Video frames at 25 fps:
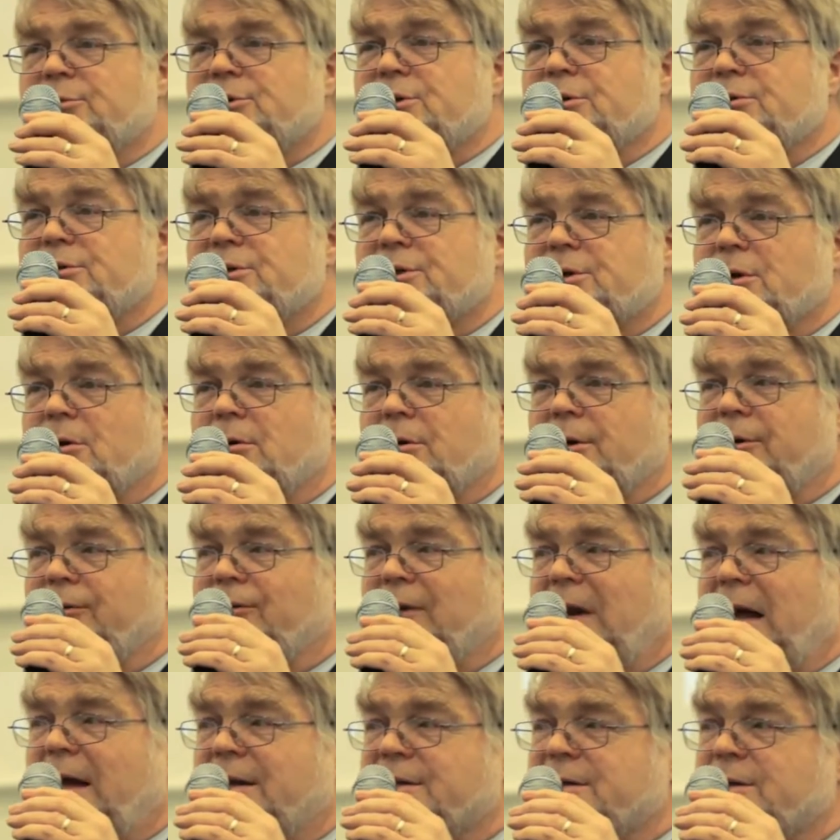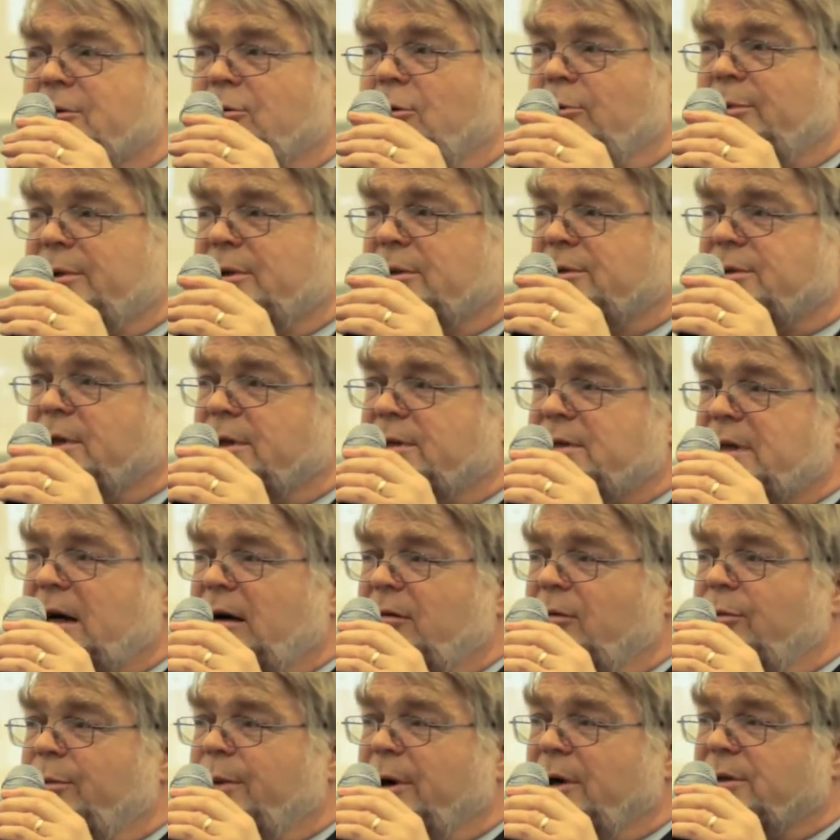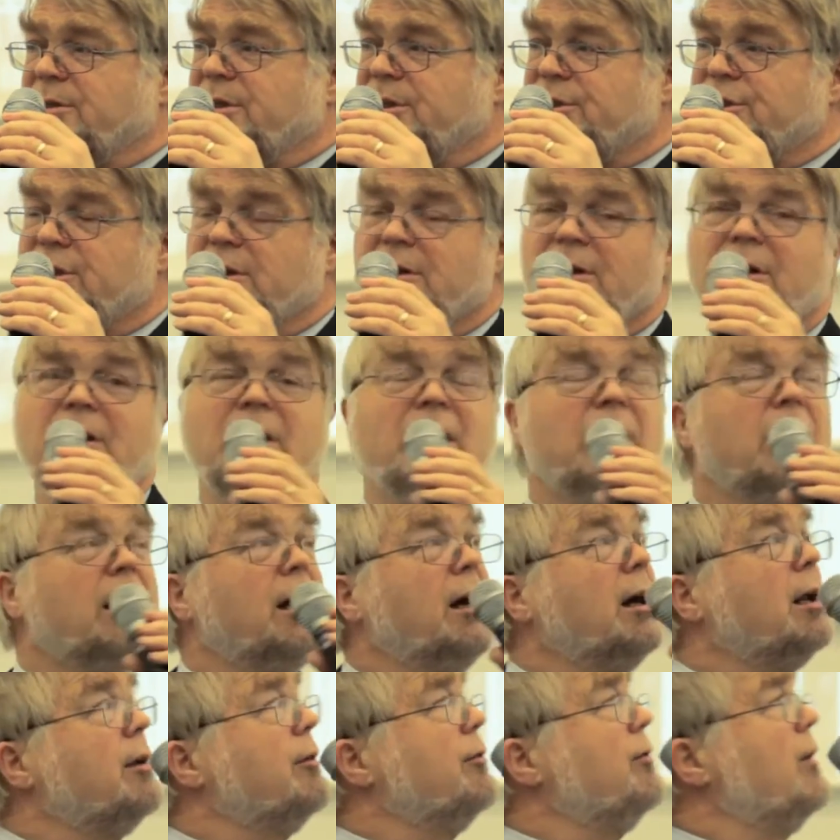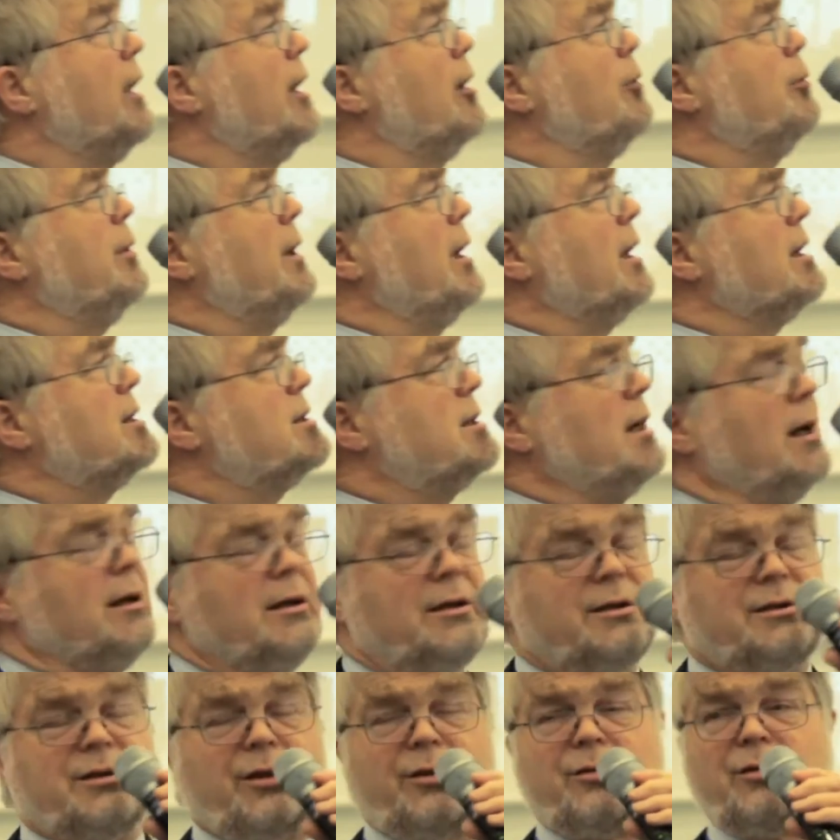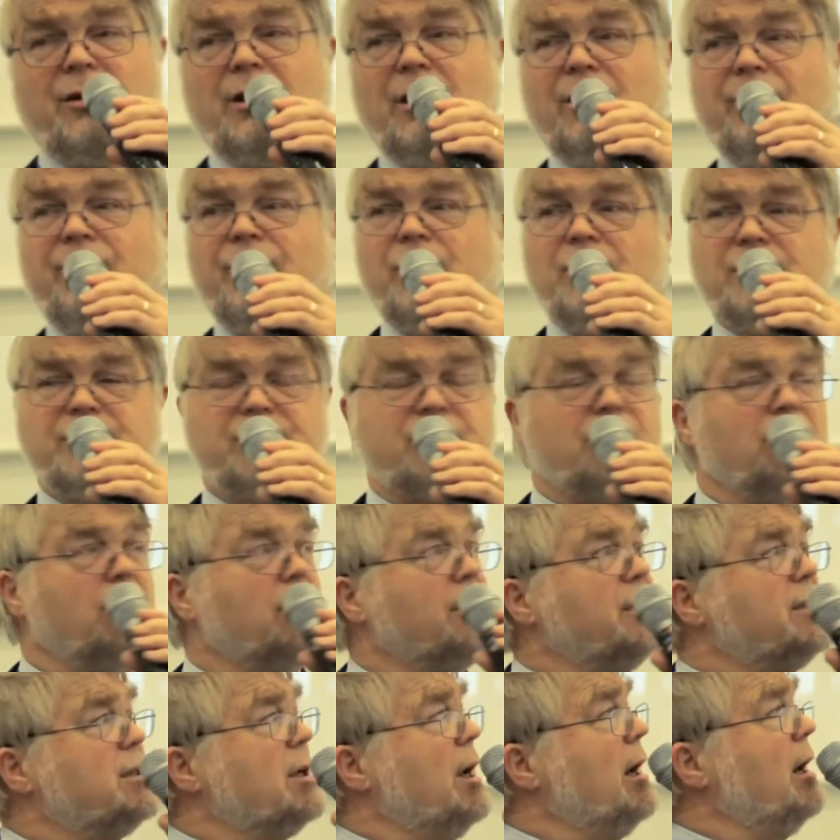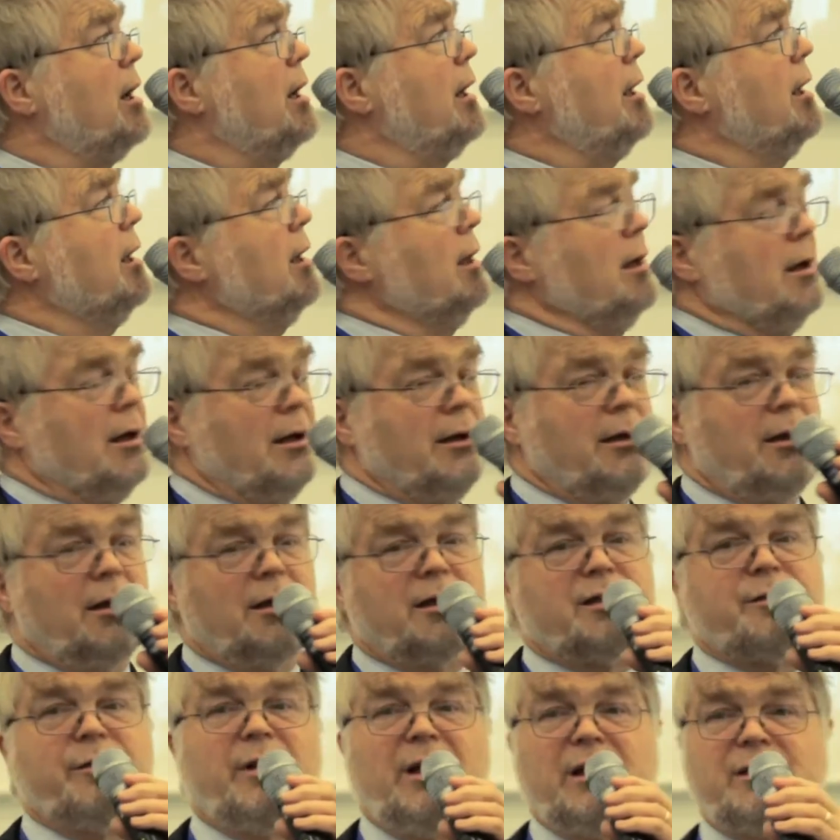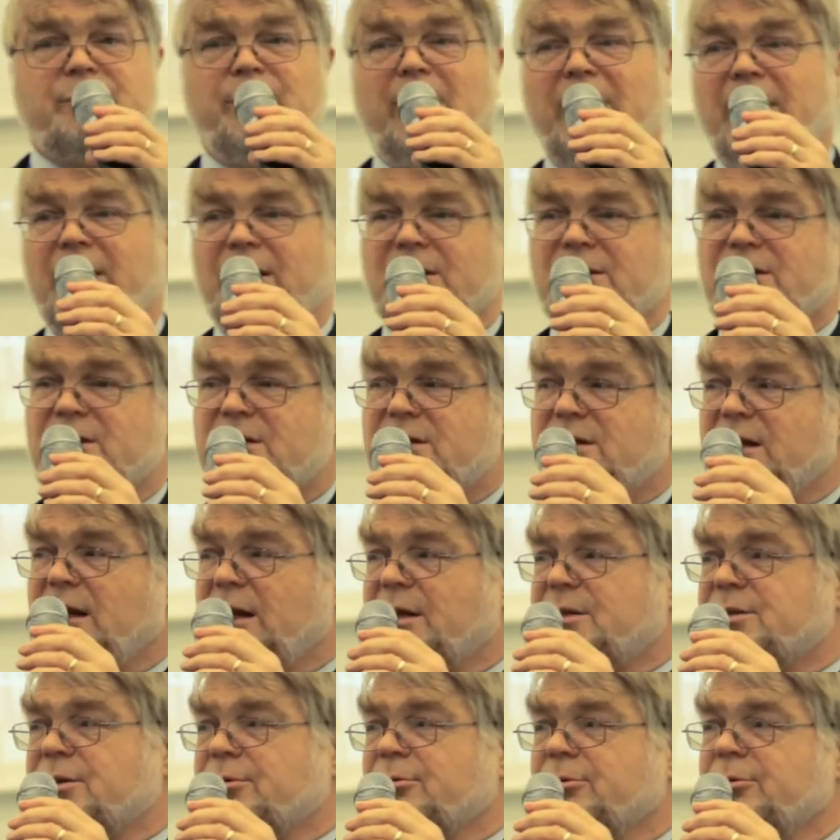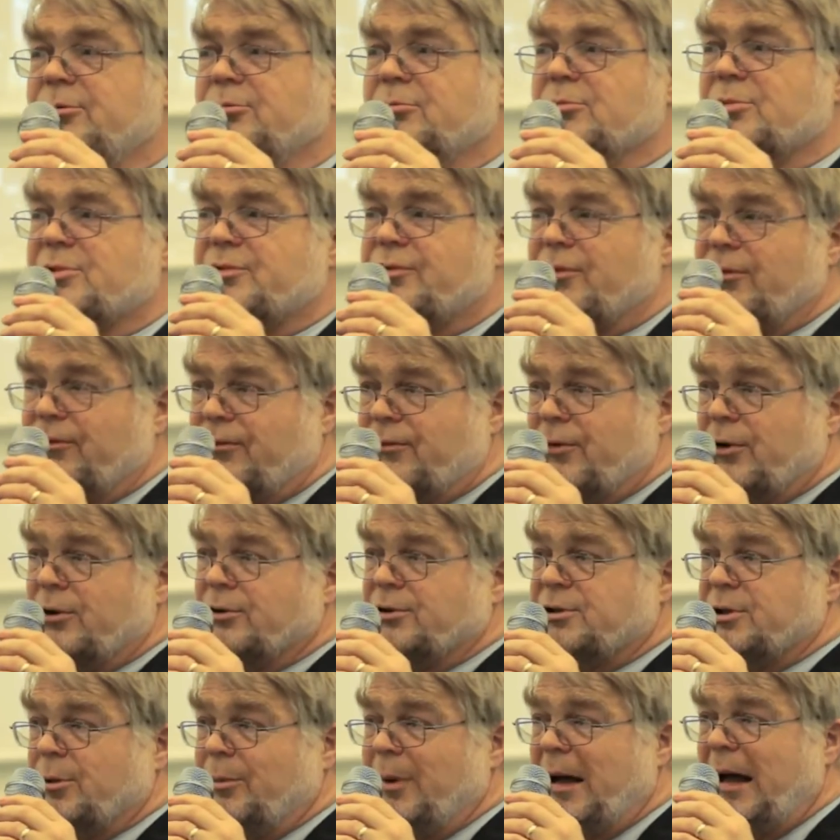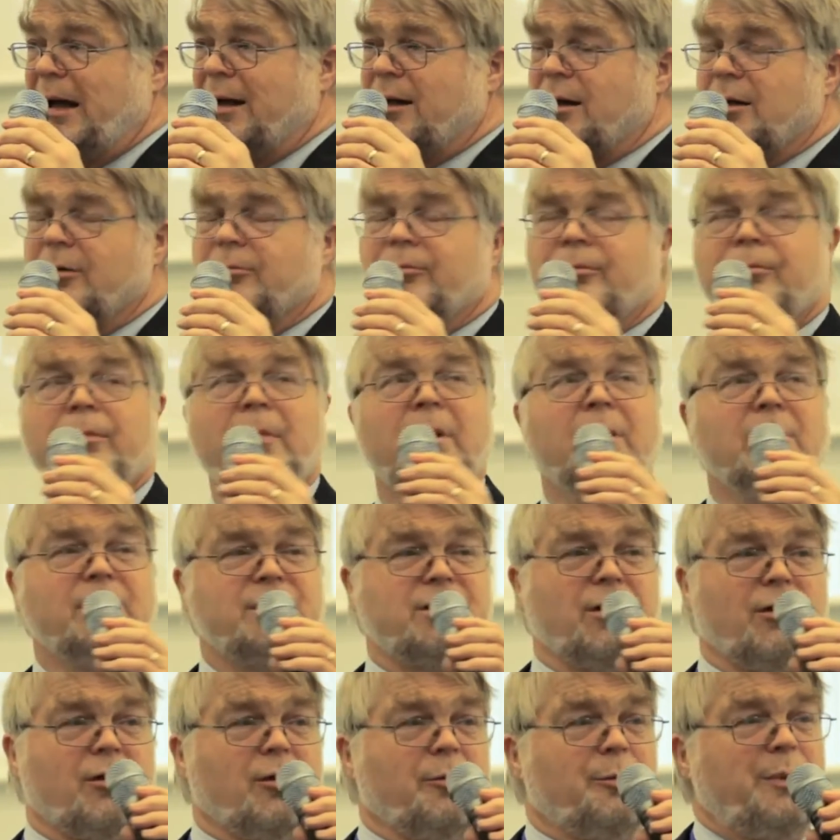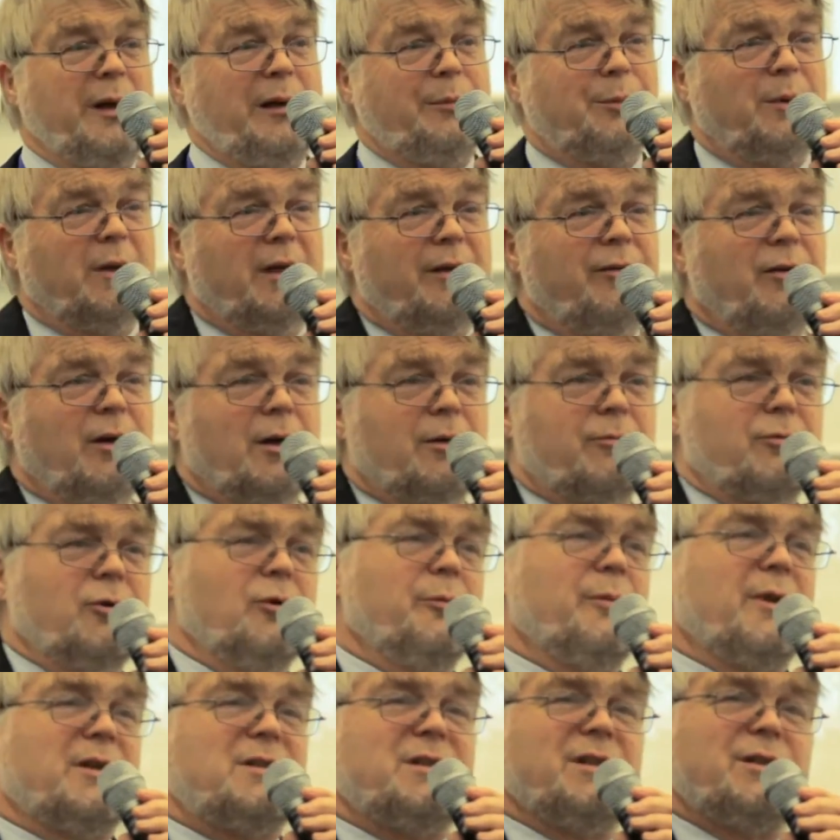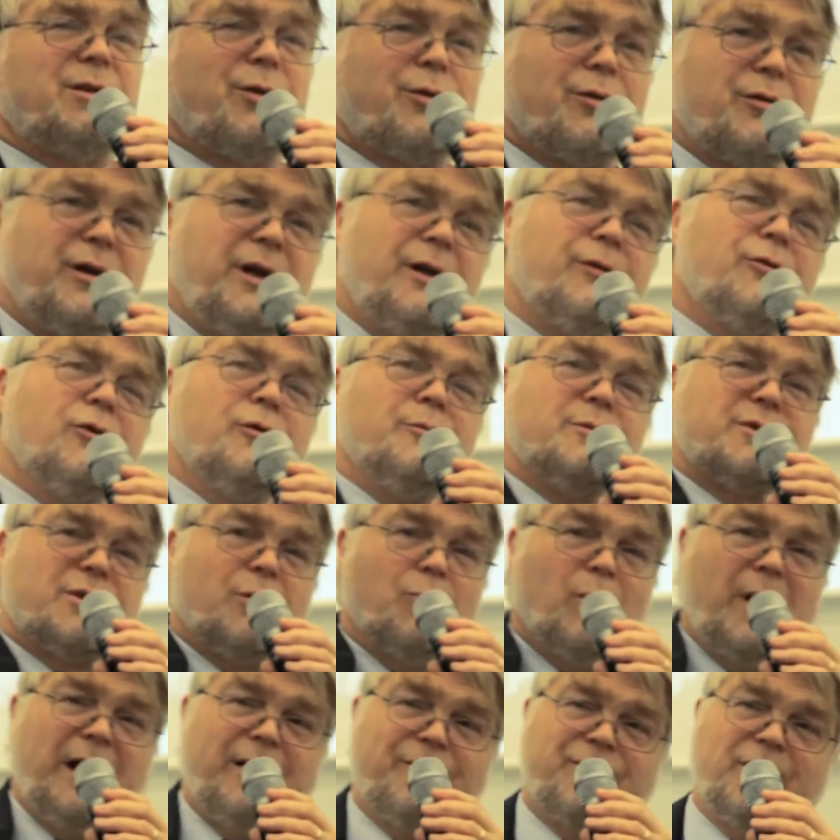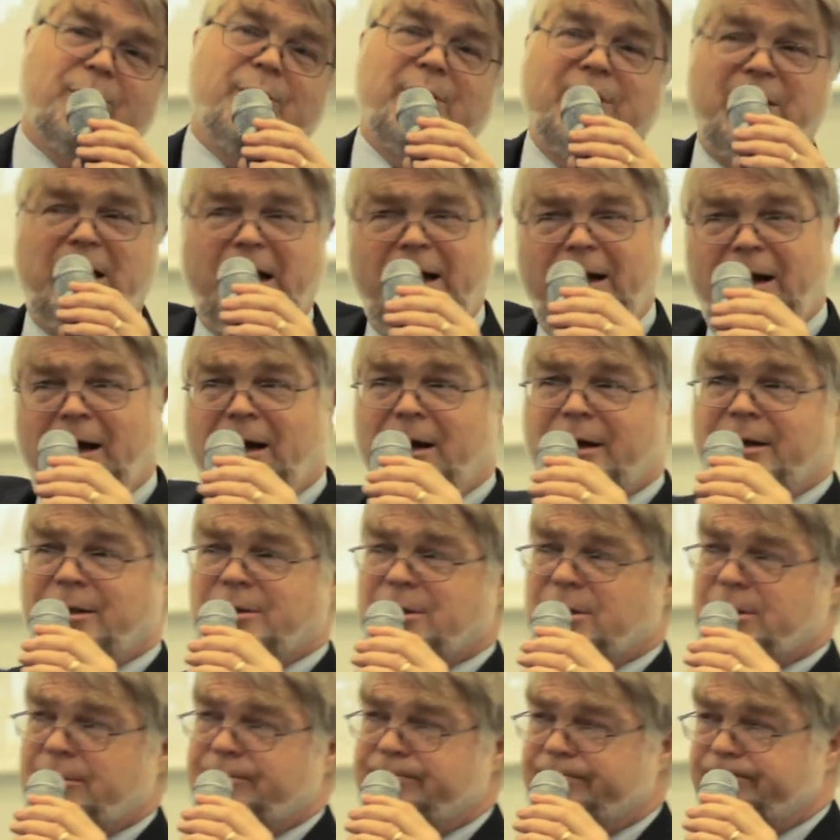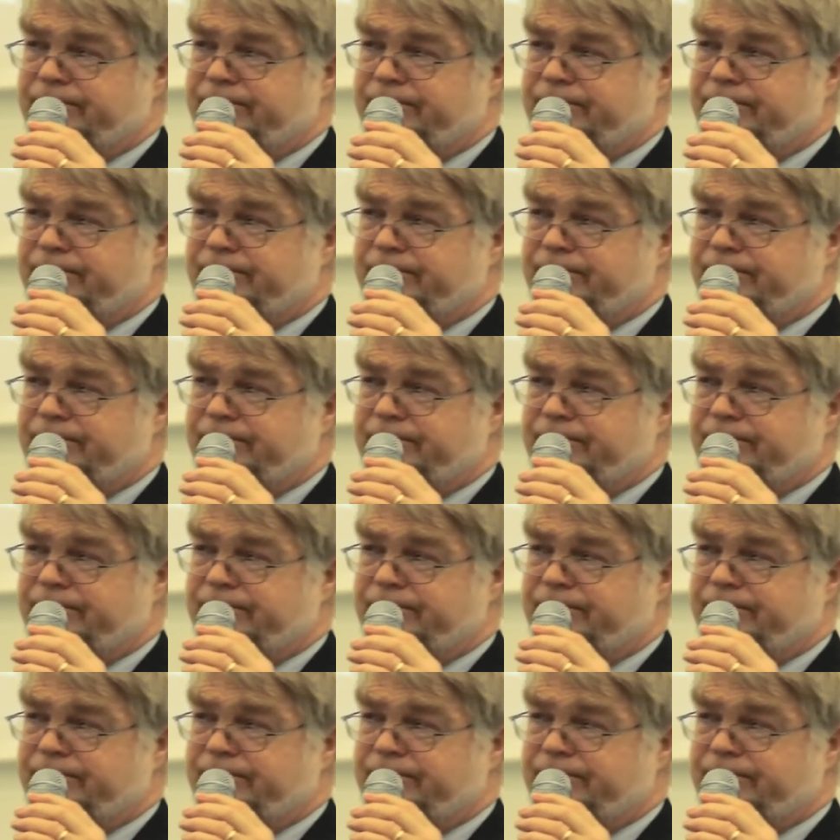2-story flats that were built at the time of partition and have now been extended to 3 and 4 stories high, and as many as 6 rooms from front to back, so that people live in a room that is 3 rooms away from the daylight.